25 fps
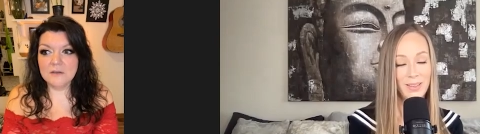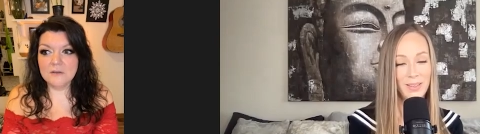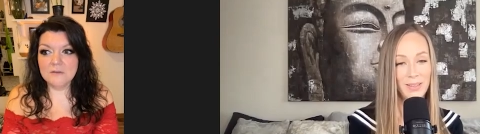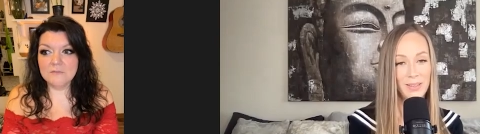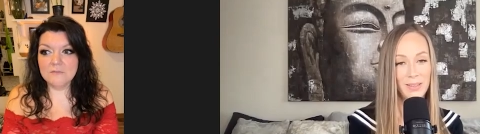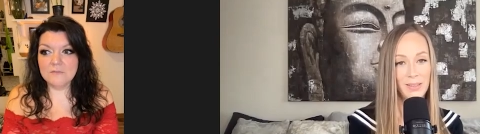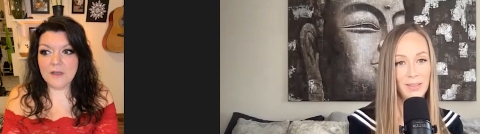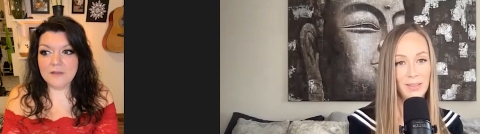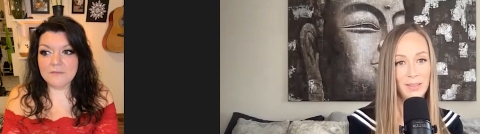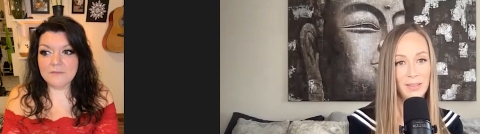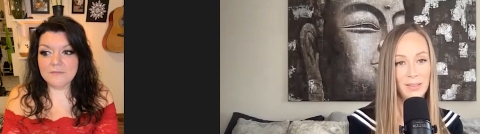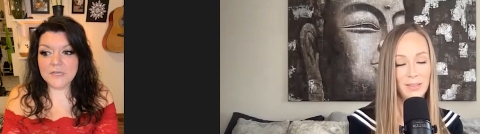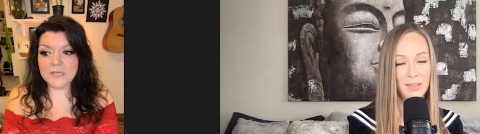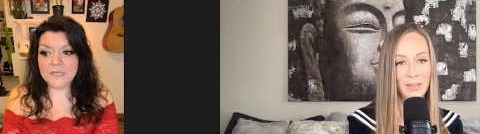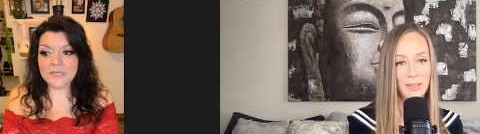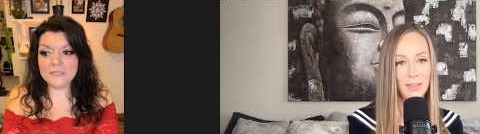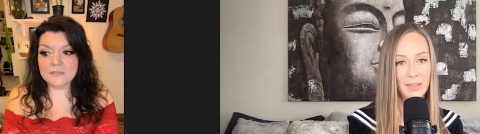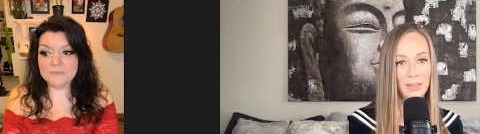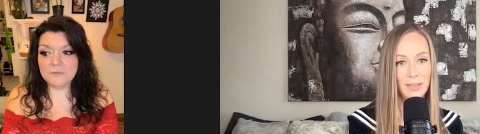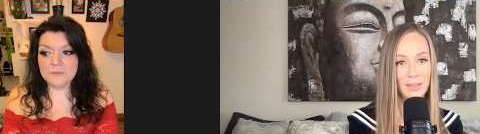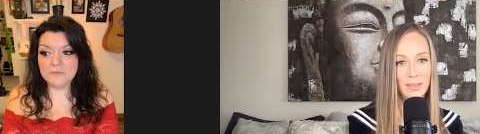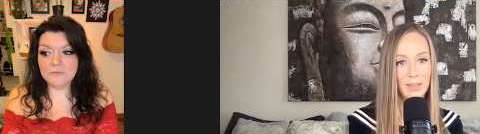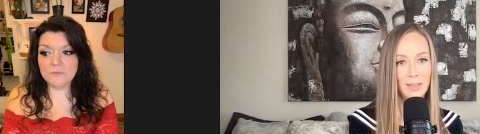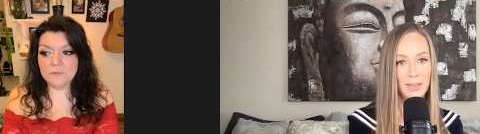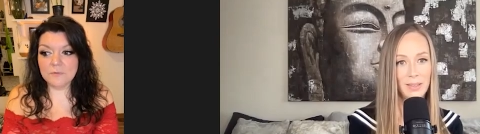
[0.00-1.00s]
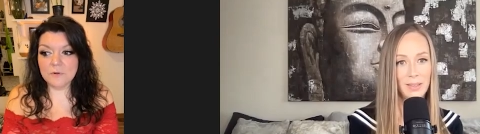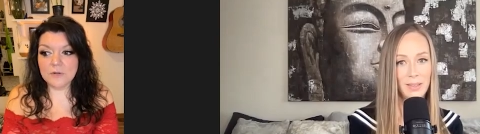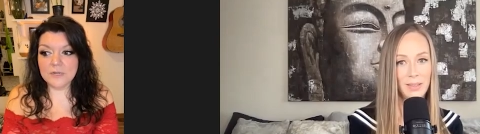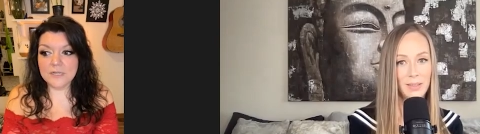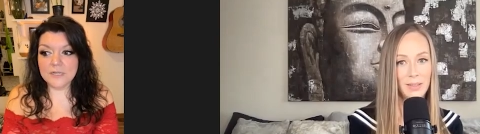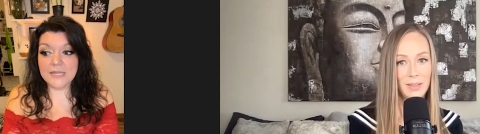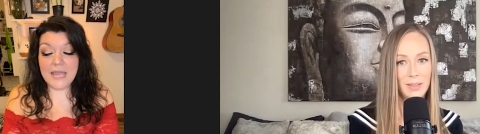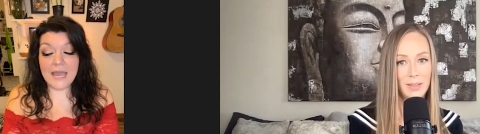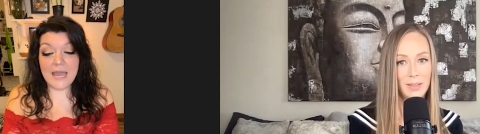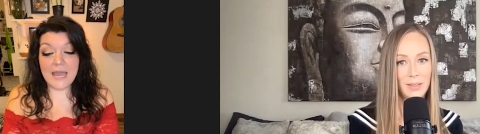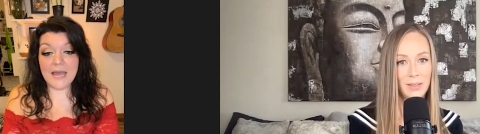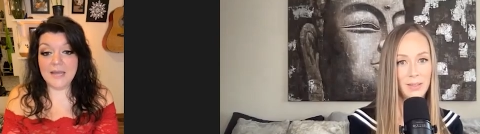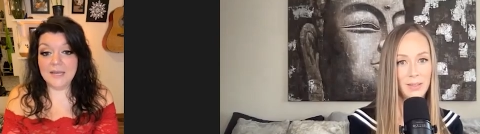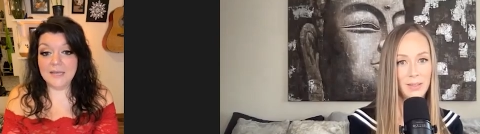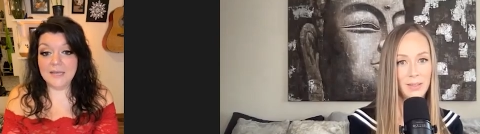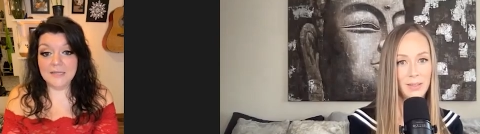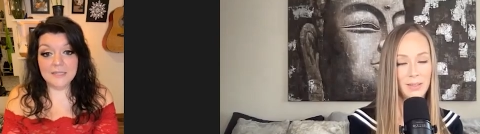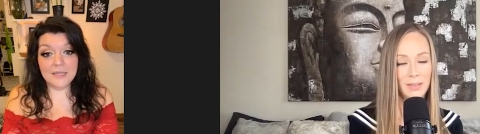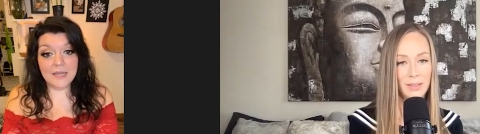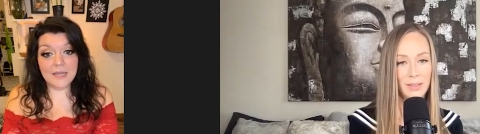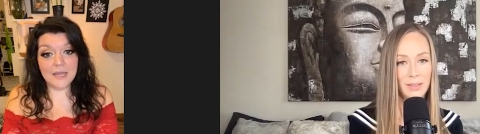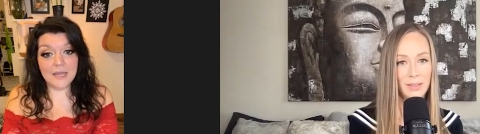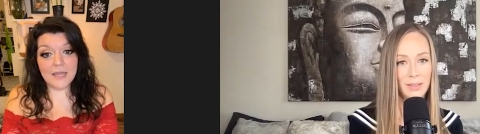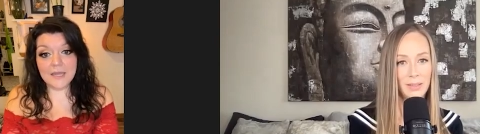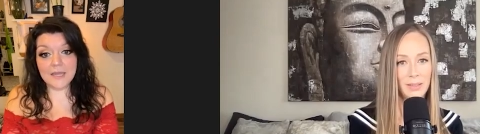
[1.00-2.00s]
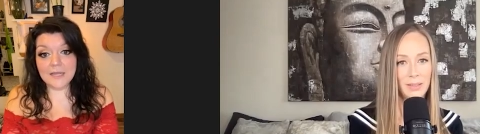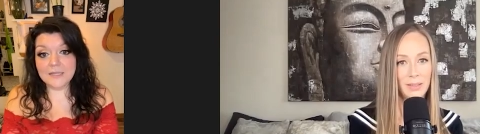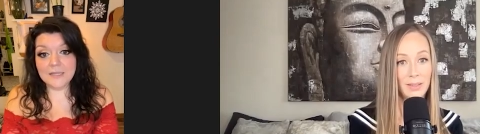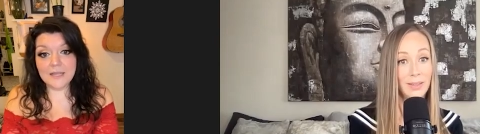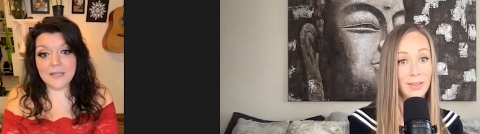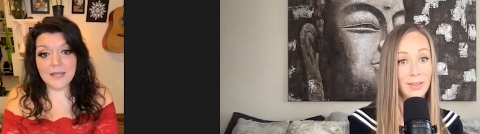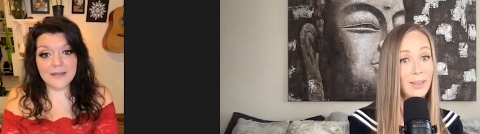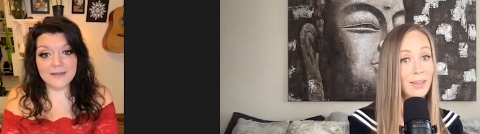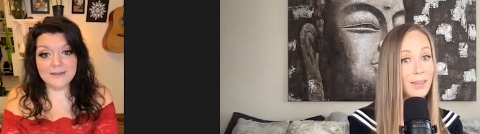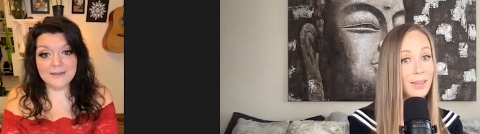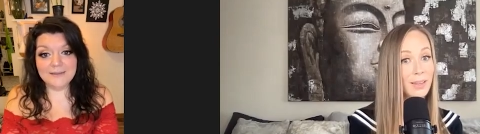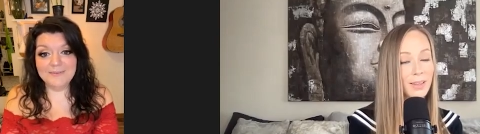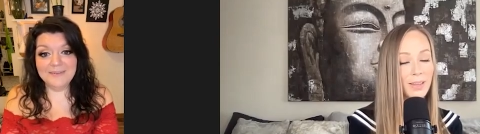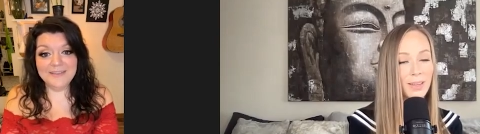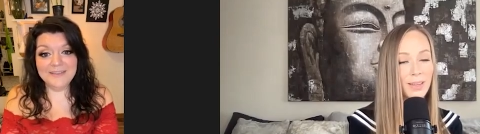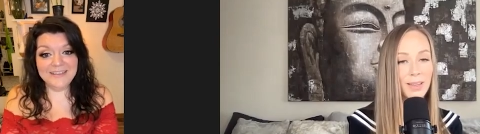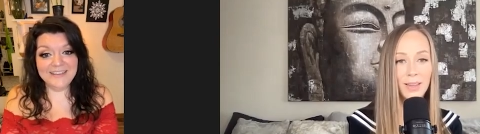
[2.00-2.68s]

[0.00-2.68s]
Speaker 1: 5 days before? Yeah. I had a lot of